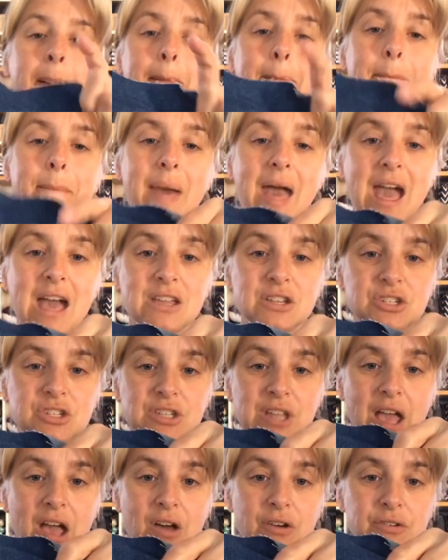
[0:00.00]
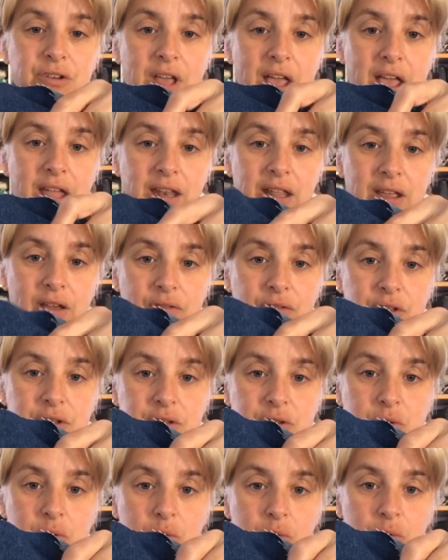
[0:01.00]
mash down any of this
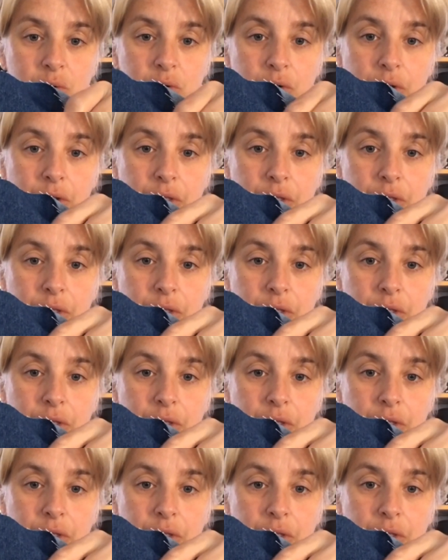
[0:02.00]
cool